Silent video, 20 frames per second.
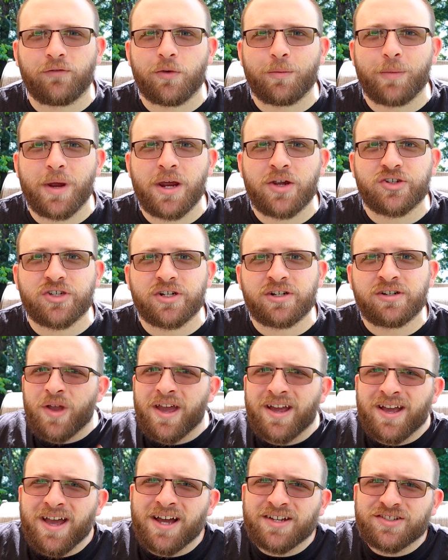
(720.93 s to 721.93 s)
information.
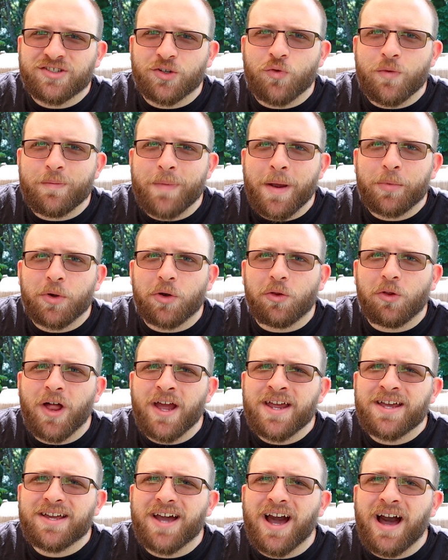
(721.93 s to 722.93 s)
Okay guys, so remember to
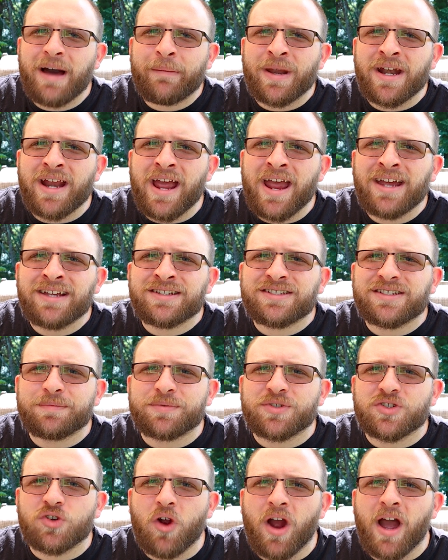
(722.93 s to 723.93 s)
like, comment, and
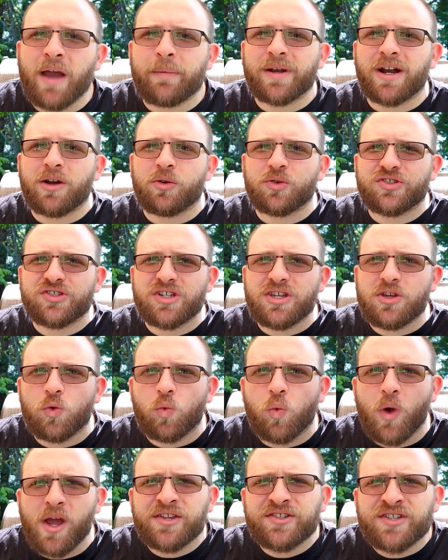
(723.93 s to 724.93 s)
subscribe, and I will see
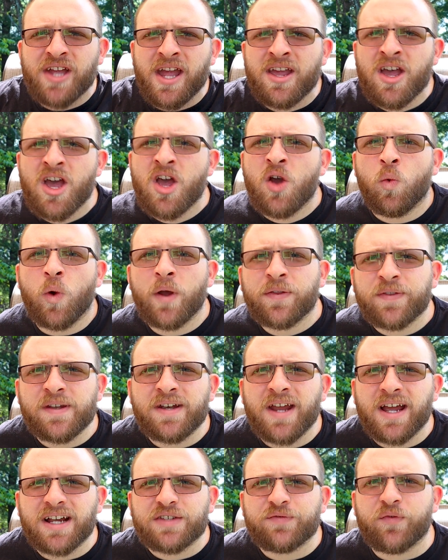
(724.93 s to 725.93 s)
you Wednesday with the
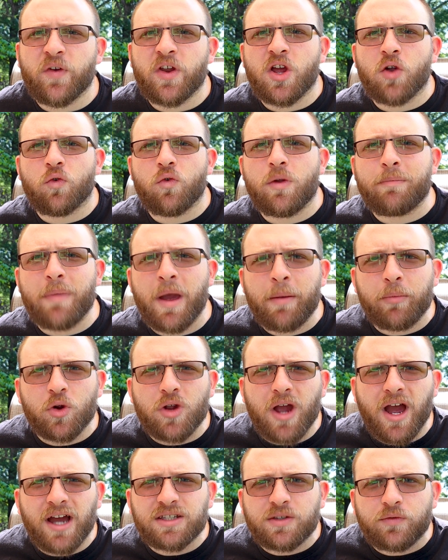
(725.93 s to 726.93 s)
next video. Remember
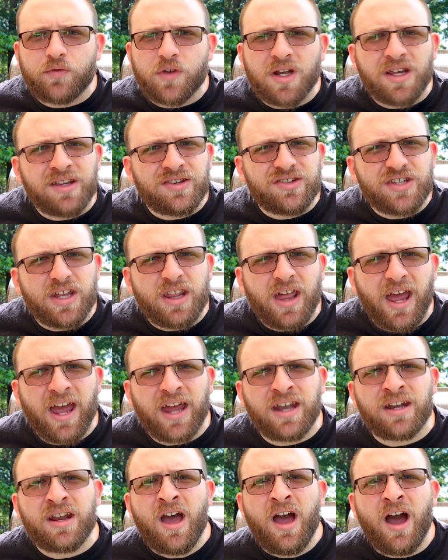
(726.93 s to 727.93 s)
guys, if you didn't see the
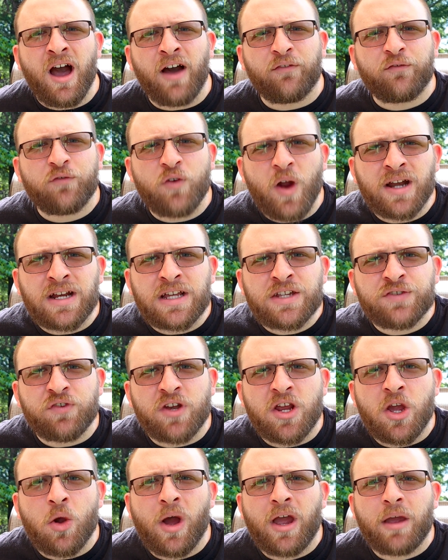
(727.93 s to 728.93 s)
end of Friday's
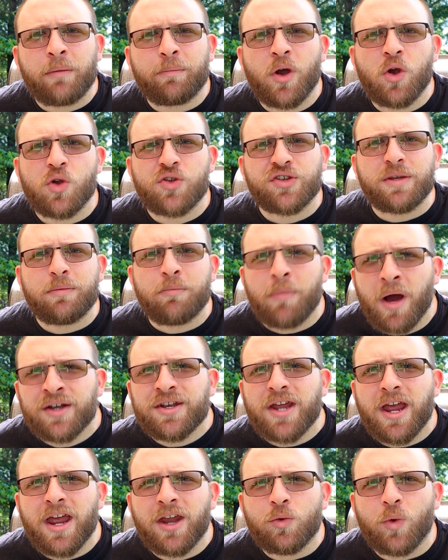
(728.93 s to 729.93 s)
video, I am posting
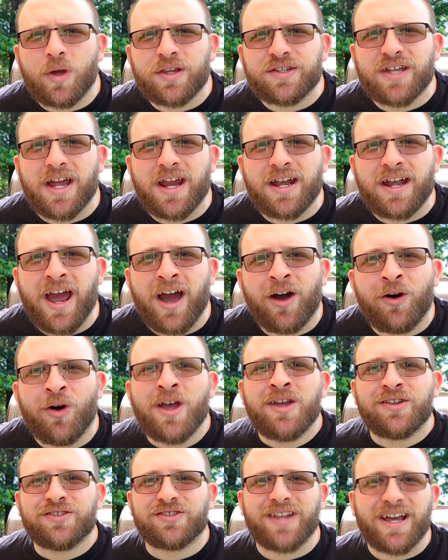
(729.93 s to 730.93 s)
Monday and Wednesday now,
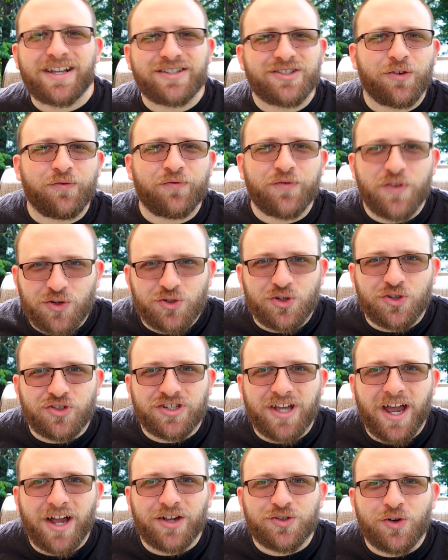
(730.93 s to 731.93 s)
so that's our future
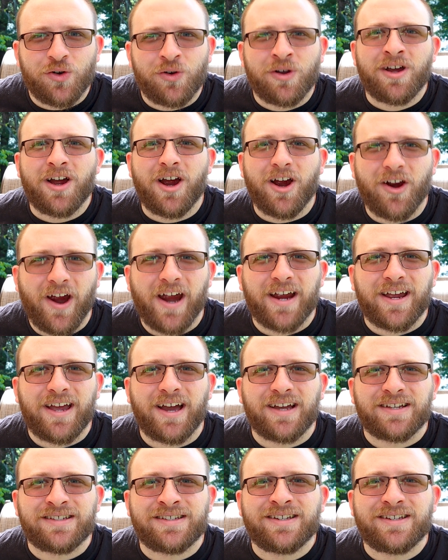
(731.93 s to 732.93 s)
schedule. Alright
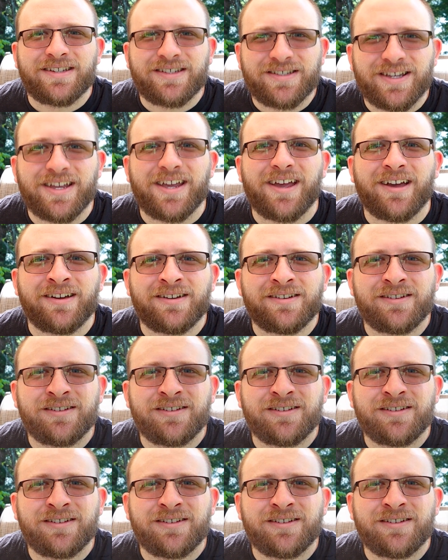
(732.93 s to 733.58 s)
guys, see ya.